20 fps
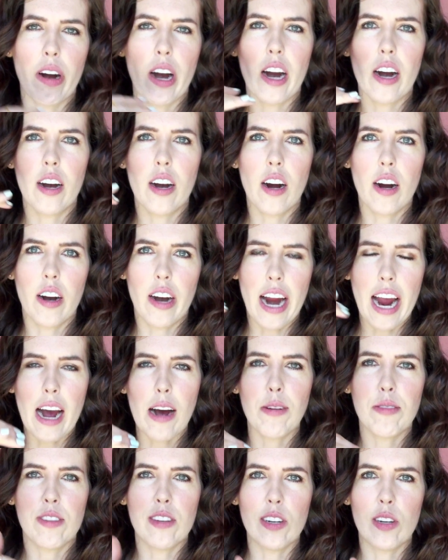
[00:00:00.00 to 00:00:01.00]
our
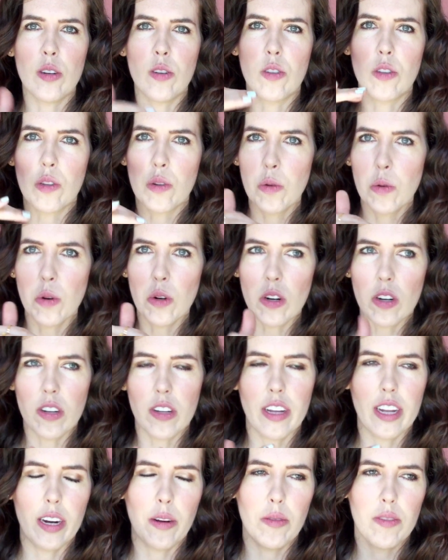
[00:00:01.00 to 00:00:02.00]
house into a
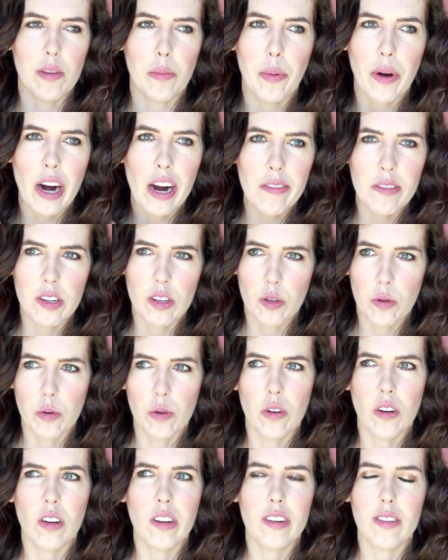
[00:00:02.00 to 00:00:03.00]
school, and it was a private
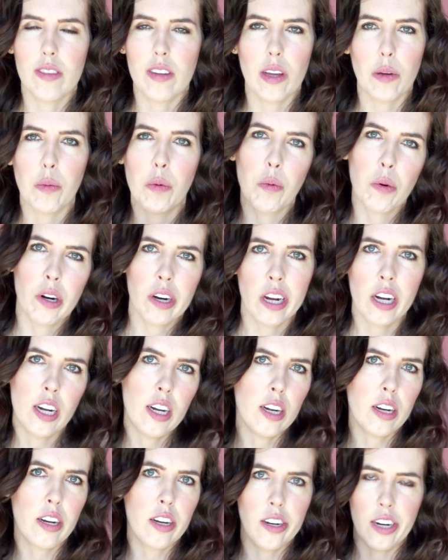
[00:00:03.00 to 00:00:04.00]
school, because like we weren't
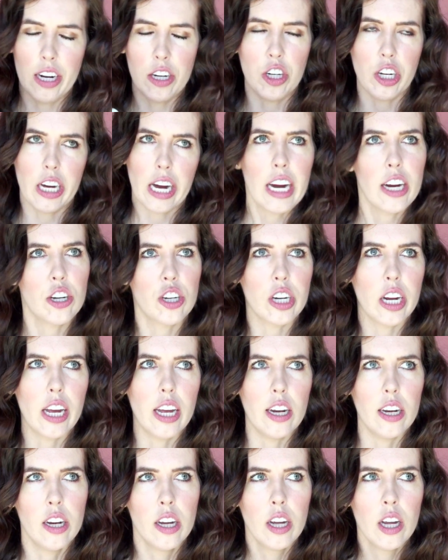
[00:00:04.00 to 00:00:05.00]
getting a good
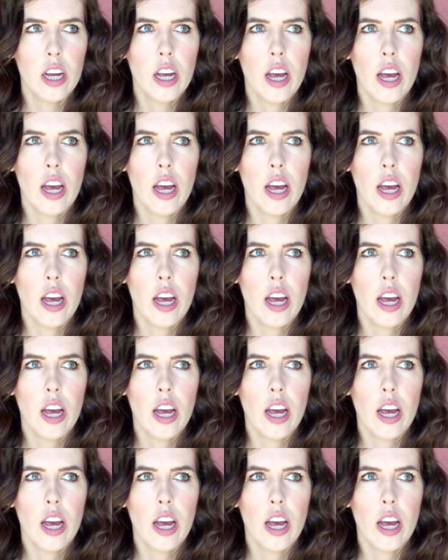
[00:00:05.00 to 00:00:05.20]
education.